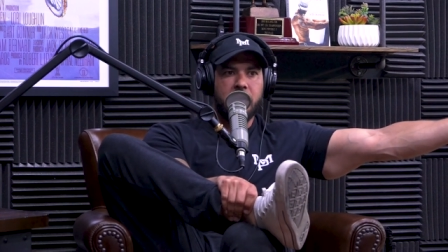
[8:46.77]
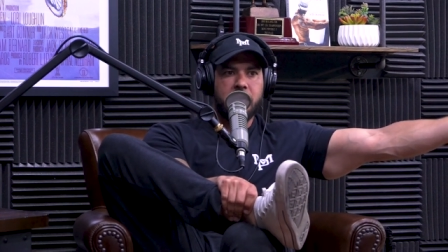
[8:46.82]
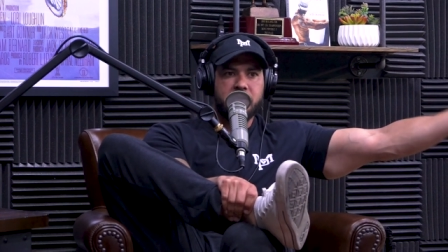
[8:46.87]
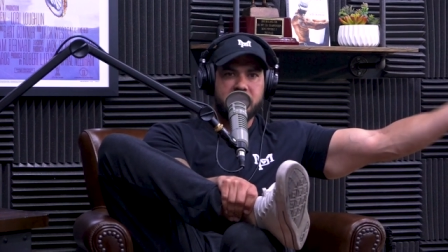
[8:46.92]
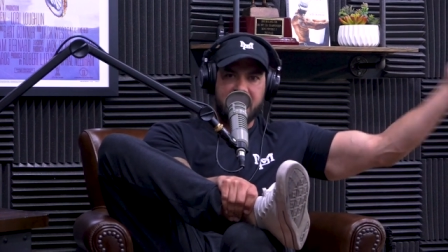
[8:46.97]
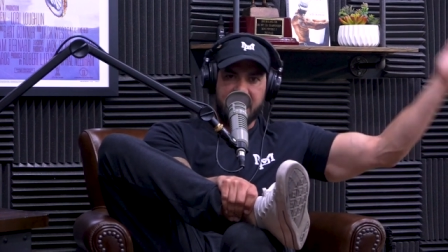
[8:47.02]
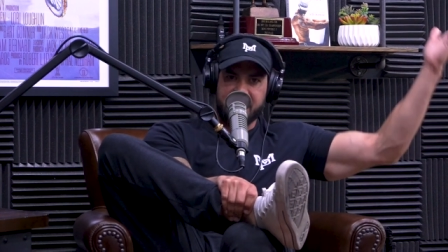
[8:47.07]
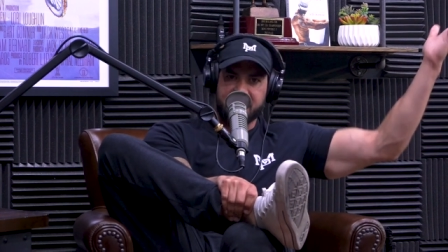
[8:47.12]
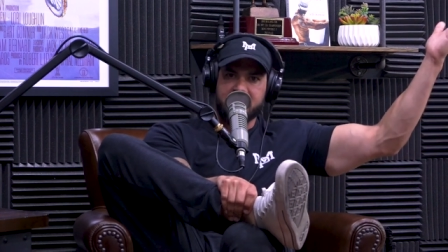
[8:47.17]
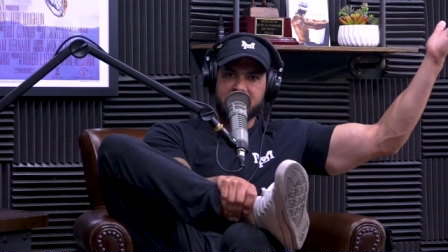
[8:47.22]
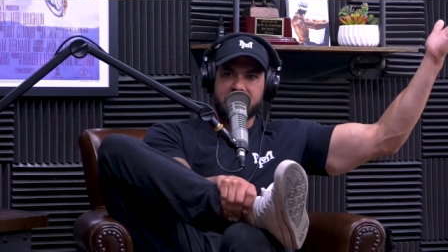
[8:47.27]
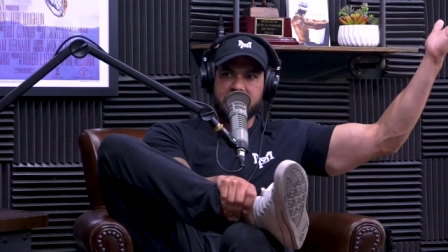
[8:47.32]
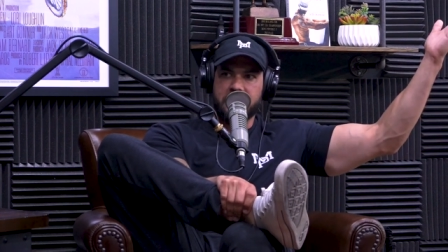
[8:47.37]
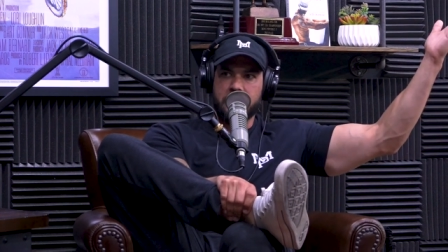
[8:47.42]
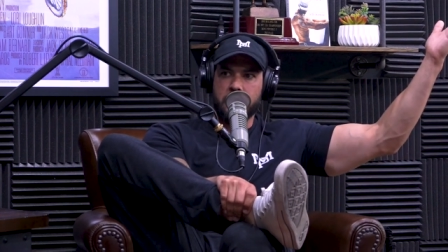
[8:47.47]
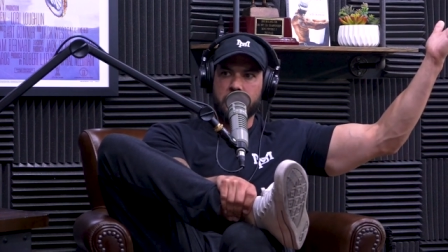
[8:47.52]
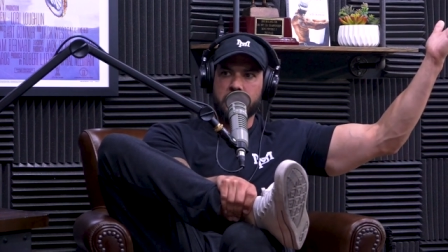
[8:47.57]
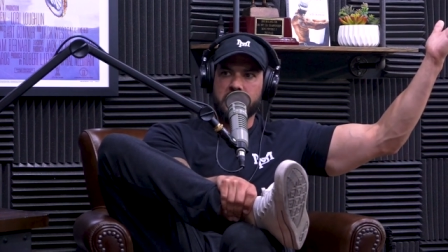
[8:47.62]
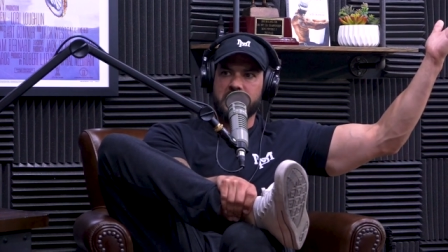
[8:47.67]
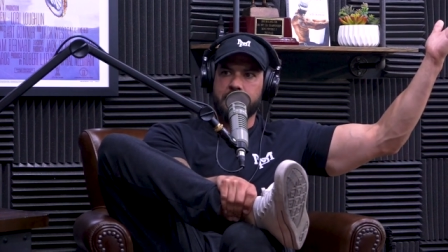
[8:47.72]
takes this
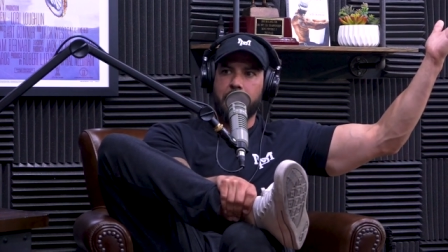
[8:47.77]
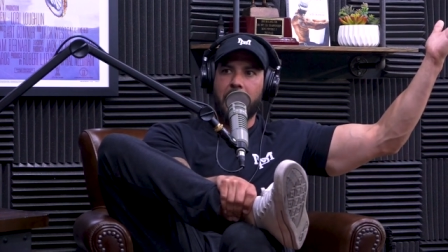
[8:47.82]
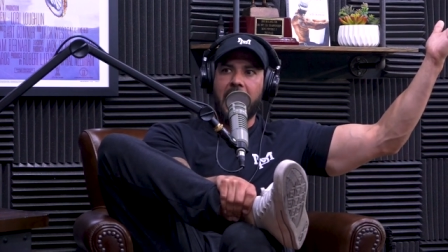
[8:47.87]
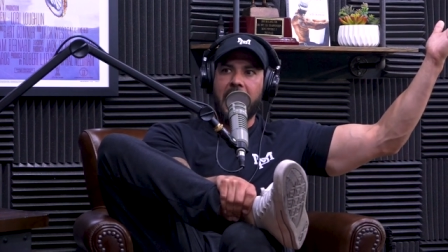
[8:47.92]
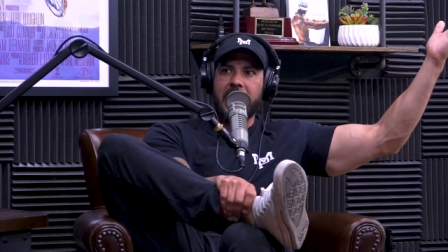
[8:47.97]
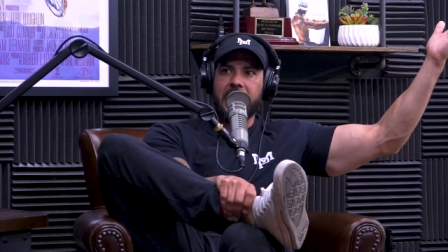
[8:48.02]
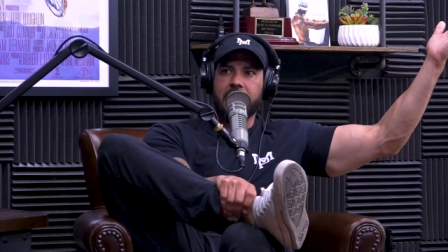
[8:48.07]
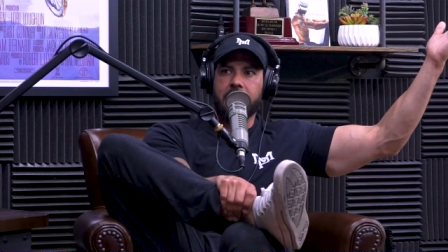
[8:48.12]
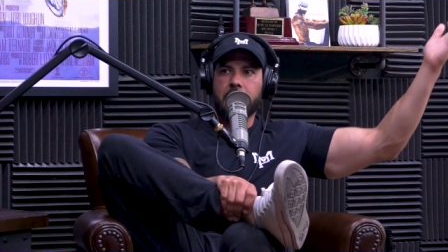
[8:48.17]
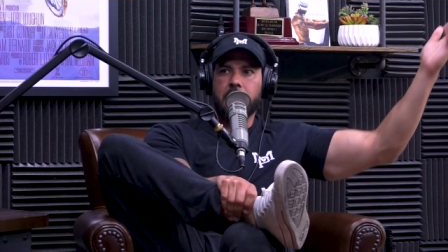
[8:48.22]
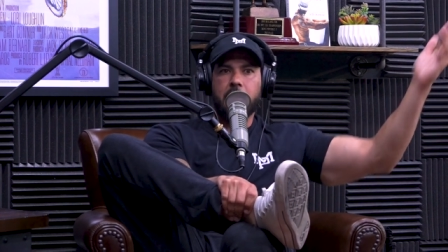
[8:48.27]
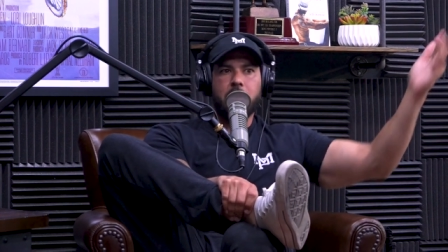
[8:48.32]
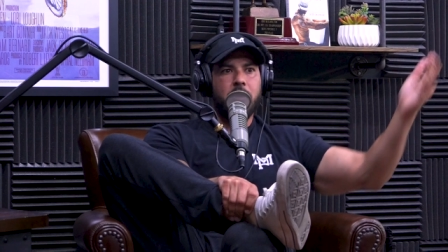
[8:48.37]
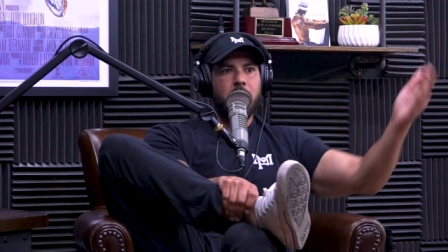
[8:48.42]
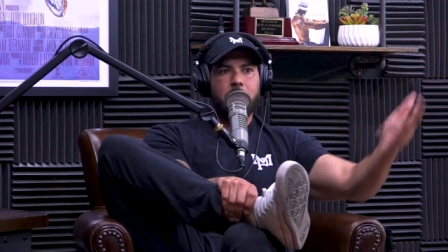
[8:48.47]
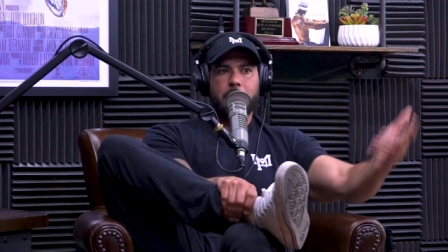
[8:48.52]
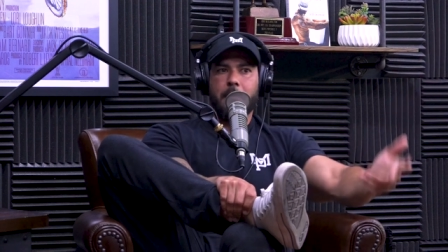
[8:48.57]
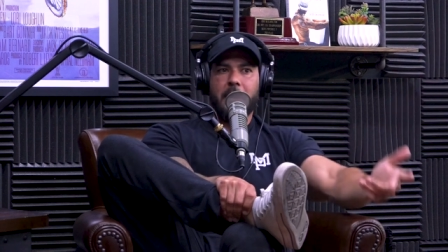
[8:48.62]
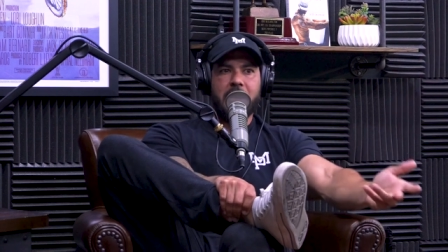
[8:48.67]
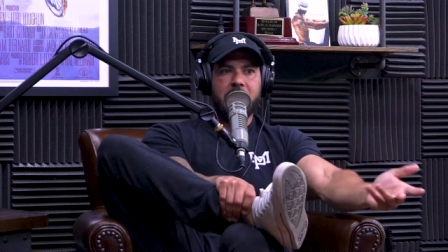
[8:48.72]
huge spike.
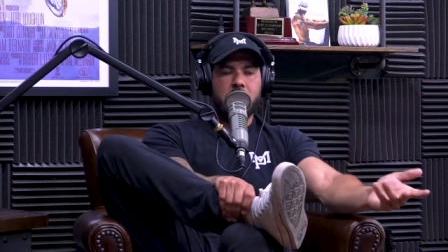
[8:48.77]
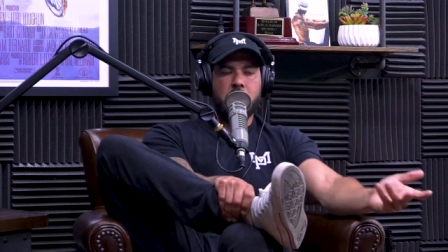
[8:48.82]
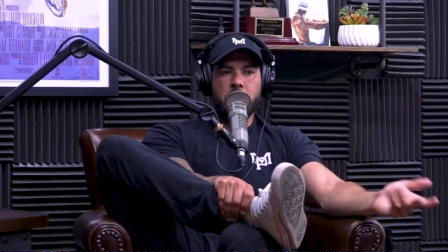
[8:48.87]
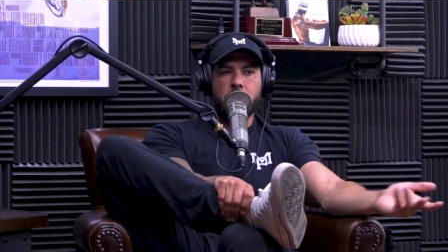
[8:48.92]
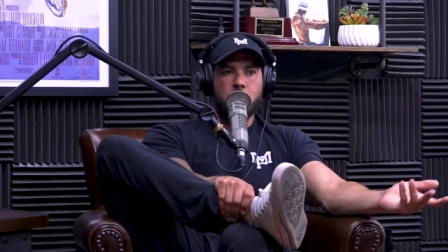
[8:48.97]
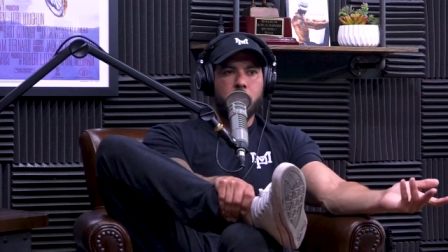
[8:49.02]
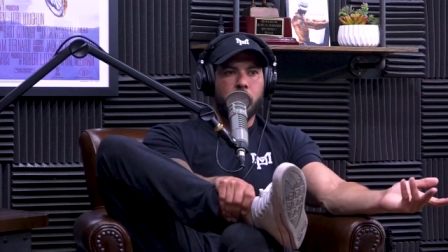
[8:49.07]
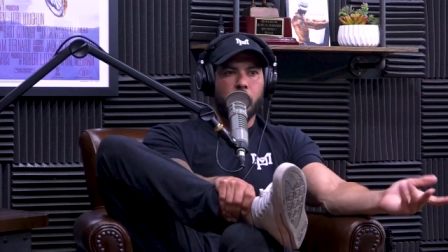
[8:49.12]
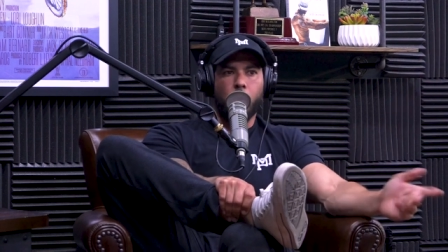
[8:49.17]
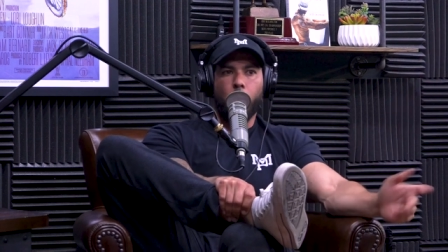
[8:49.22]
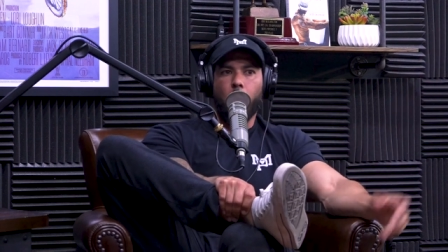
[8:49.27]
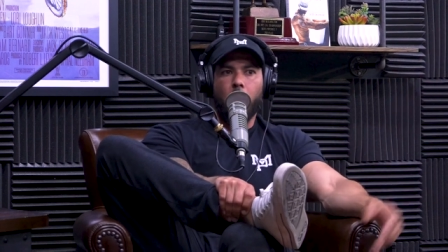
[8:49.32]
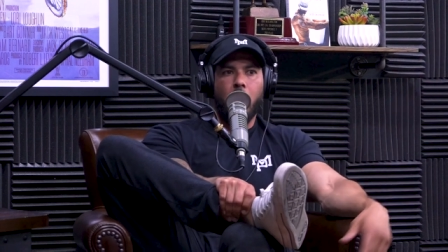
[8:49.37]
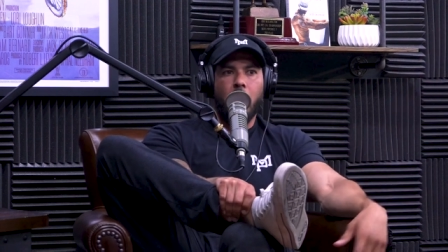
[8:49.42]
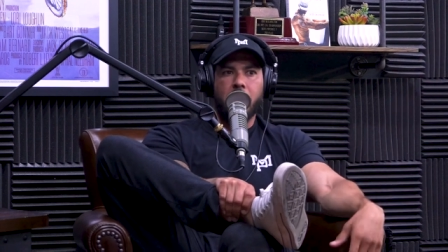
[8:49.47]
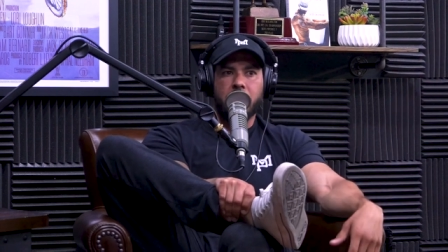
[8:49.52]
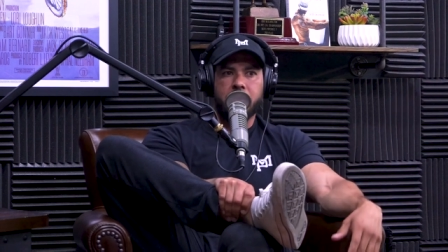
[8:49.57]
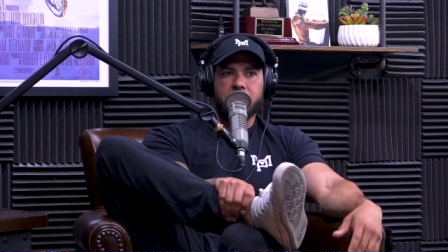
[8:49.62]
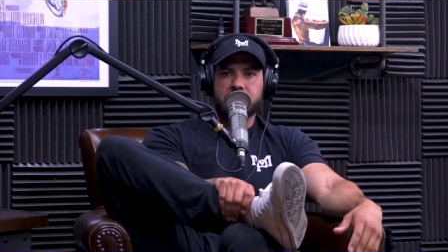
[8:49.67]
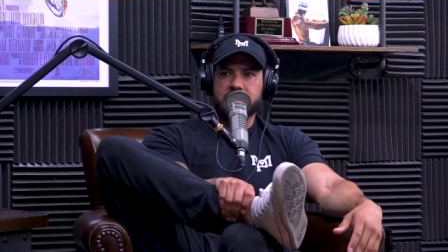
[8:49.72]
By noon or
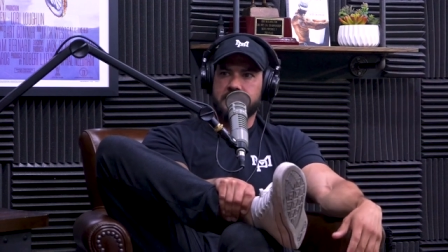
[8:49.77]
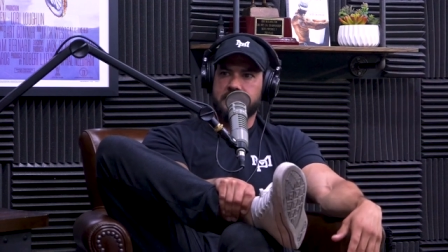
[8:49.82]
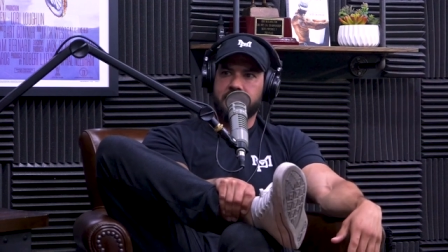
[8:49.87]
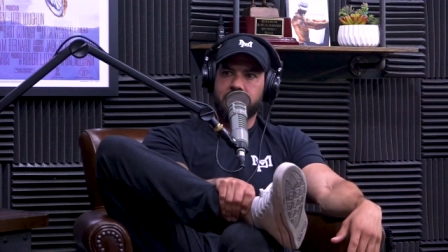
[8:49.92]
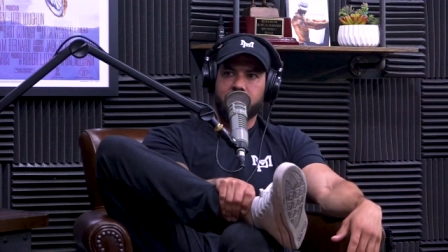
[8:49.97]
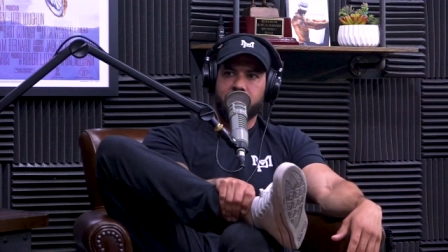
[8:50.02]
one is yeah,